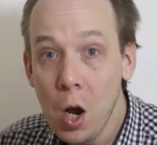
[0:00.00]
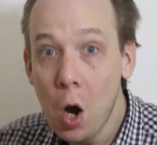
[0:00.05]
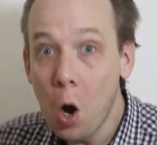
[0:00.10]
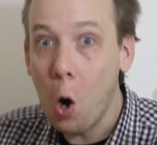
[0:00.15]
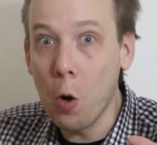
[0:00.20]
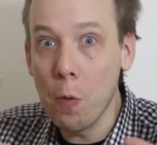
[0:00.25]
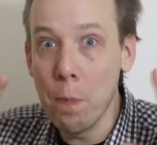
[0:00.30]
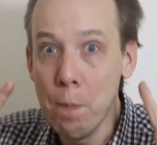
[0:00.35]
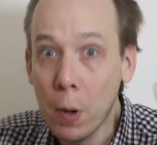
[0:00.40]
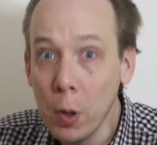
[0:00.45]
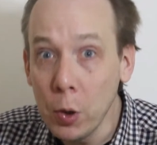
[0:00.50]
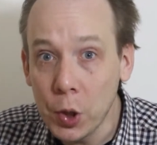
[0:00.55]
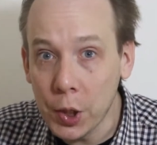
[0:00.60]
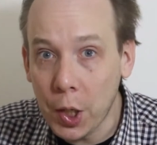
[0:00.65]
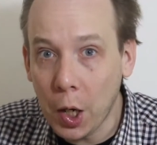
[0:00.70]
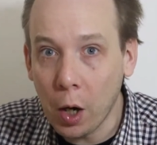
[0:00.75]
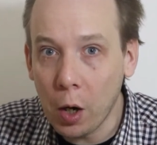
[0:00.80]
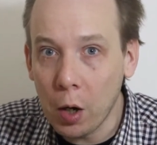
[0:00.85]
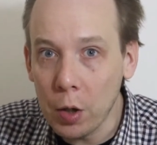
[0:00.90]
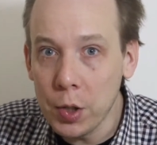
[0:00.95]
On most
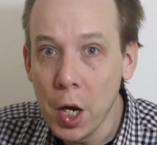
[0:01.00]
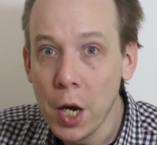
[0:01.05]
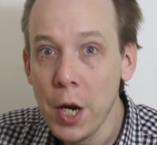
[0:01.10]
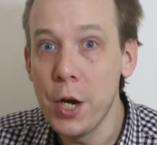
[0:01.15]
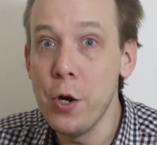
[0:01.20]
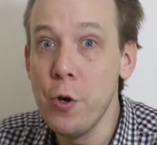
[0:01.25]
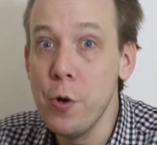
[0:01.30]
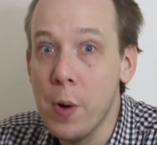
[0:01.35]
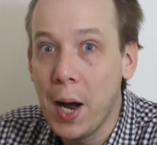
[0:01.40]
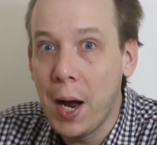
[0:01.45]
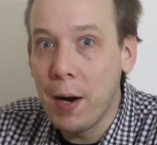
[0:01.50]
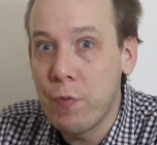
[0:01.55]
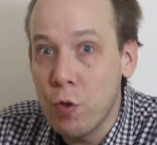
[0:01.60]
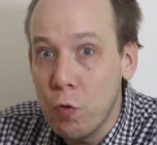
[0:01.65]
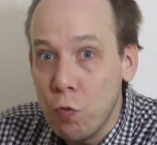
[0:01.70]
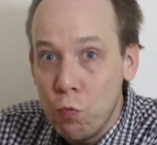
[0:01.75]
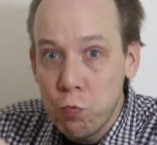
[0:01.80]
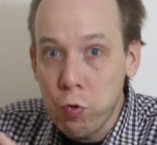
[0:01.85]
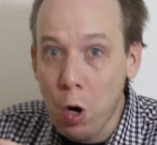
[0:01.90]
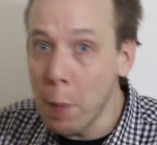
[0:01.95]
cars, you now have to
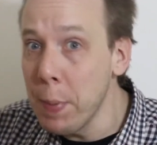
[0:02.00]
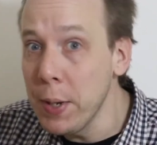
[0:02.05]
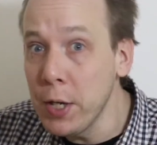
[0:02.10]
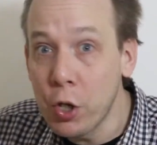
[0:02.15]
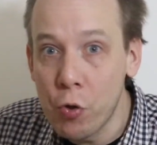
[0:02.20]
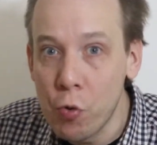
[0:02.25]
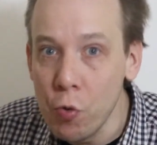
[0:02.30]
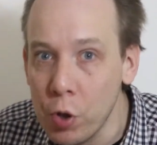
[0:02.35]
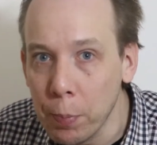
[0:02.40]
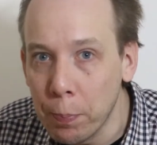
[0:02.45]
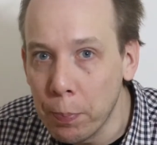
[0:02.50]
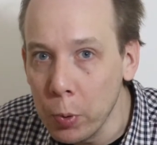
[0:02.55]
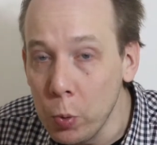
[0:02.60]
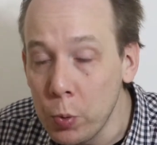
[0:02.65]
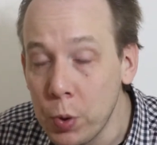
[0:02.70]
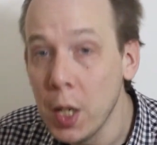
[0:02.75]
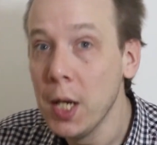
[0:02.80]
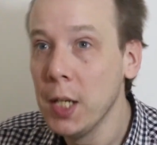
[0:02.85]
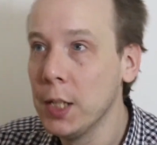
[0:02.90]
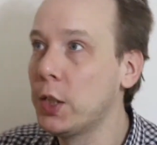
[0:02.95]
rummage through the
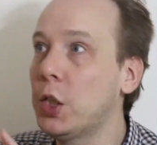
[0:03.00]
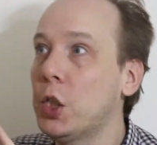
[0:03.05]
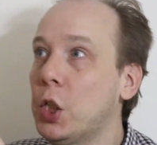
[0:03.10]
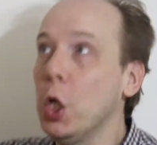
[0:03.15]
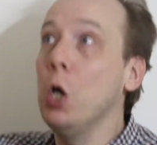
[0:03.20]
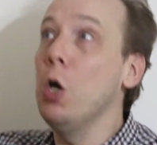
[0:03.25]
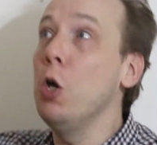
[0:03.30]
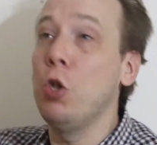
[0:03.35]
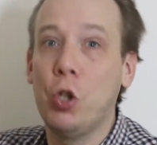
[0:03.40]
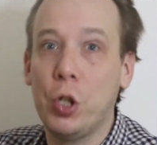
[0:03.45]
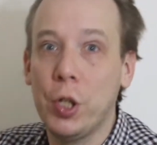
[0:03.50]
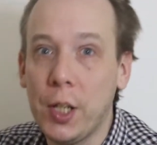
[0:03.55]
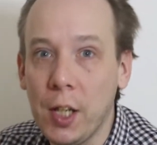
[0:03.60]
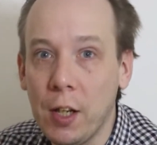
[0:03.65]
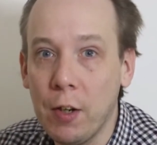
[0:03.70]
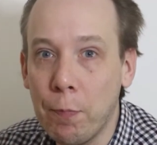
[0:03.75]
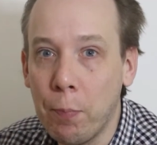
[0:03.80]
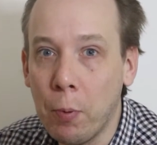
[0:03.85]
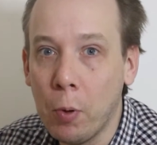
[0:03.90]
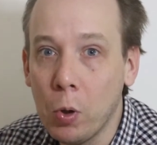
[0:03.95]
boot, search the
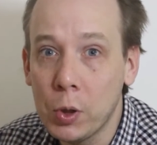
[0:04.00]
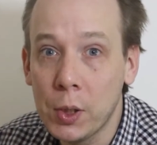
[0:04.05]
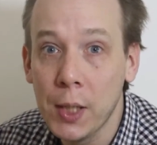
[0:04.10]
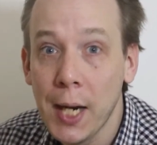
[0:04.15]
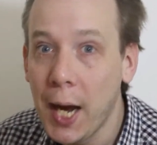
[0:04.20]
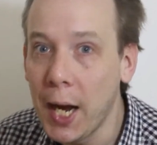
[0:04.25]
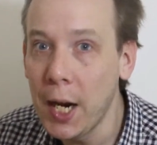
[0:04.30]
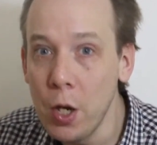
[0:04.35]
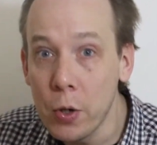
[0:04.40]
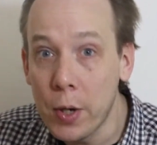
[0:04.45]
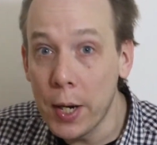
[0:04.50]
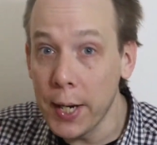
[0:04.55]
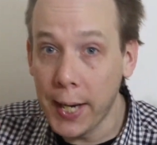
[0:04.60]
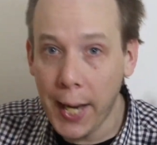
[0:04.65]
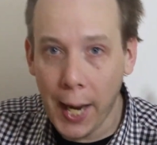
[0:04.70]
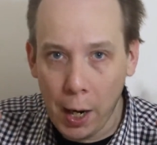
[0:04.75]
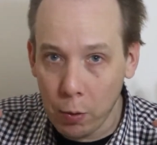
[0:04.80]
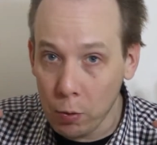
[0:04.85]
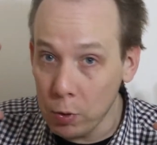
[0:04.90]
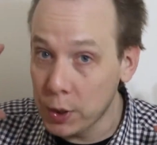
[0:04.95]
glove box and look in
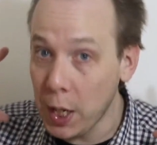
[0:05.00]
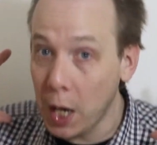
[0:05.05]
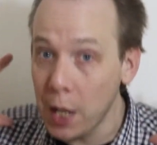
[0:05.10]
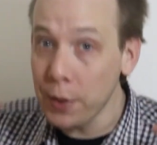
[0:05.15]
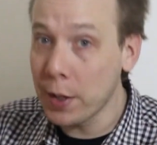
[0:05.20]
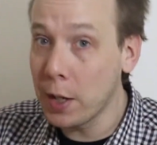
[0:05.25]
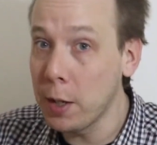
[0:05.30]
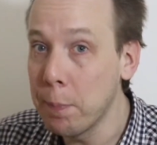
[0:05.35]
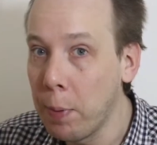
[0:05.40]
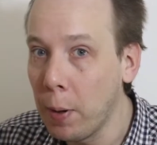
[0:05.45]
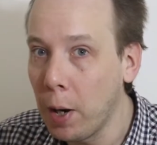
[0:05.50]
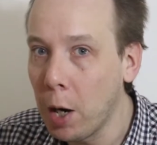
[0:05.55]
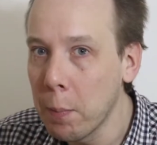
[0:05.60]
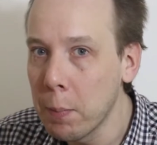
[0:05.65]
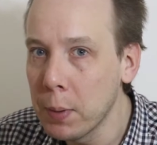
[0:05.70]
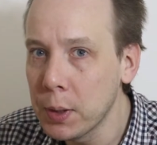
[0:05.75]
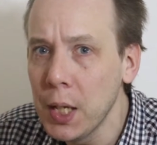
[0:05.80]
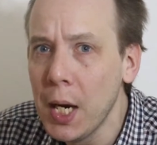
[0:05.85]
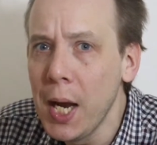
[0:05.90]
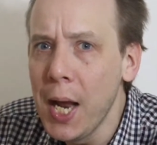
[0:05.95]
countless other
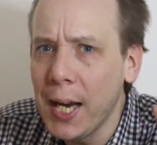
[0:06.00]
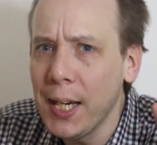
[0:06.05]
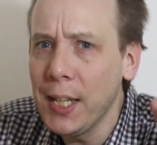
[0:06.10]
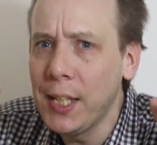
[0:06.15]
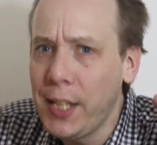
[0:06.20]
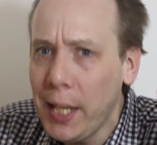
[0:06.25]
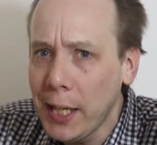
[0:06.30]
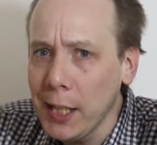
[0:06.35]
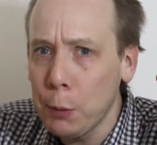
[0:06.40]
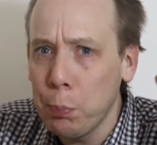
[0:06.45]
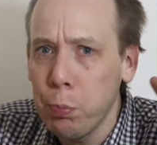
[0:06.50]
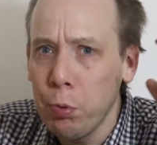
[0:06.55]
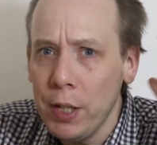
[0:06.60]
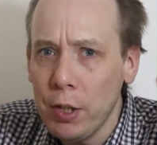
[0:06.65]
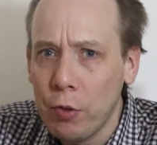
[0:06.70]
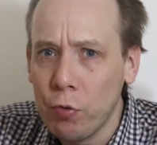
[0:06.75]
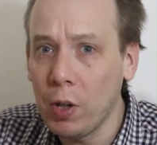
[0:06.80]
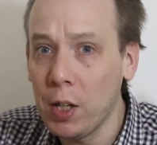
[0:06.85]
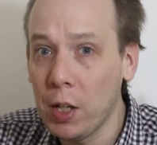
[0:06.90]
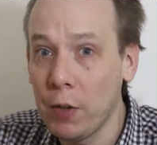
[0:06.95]
compartments and desperately
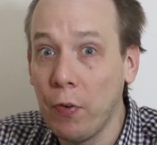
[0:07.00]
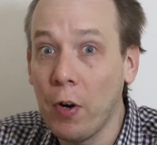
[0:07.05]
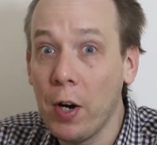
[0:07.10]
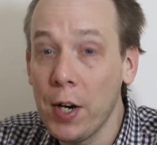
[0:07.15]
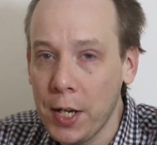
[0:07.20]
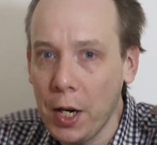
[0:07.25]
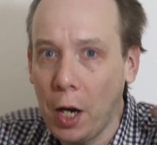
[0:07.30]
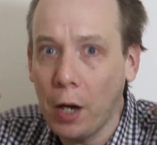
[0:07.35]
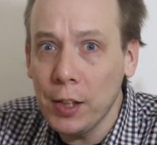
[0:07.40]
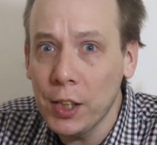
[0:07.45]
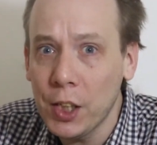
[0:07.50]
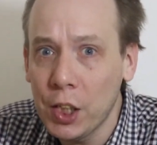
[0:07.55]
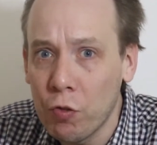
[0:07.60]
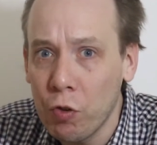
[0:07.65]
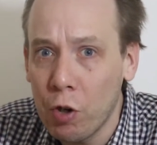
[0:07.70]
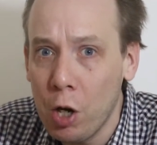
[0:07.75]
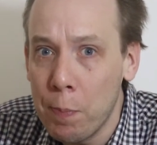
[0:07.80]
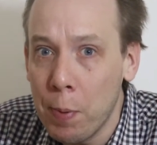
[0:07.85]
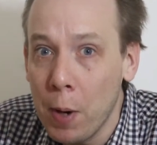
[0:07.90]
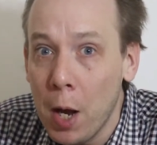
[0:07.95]
try to find an ice
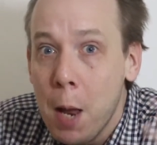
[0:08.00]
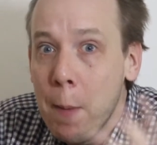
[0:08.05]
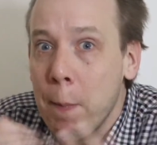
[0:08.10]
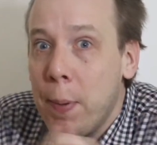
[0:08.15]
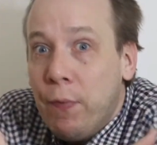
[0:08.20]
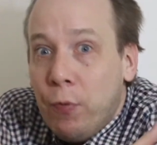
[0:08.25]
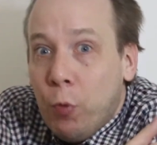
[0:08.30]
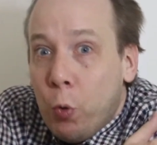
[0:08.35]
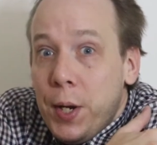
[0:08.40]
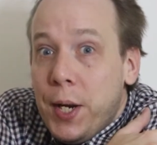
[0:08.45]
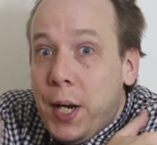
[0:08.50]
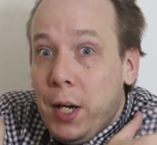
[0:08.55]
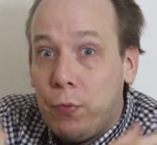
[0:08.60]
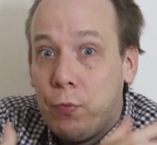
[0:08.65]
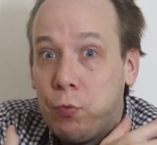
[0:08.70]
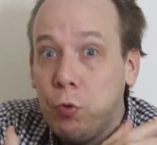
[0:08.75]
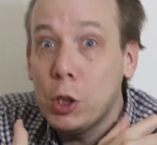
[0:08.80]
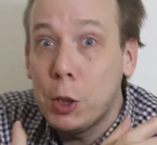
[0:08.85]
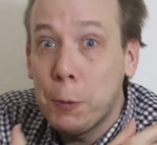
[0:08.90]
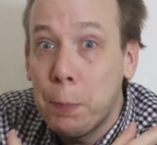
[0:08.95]
scraper before you get
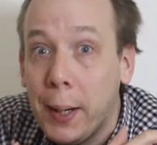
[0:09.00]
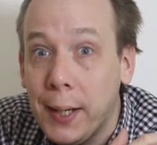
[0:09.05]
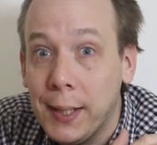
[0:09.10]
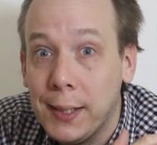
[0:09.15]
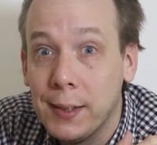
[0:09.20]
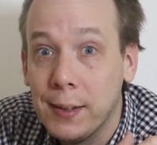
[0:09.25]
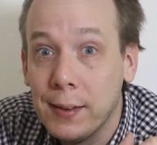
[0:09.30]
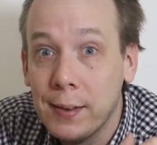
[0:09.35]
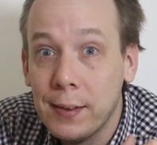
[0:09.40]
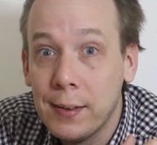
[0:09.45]
frostbite.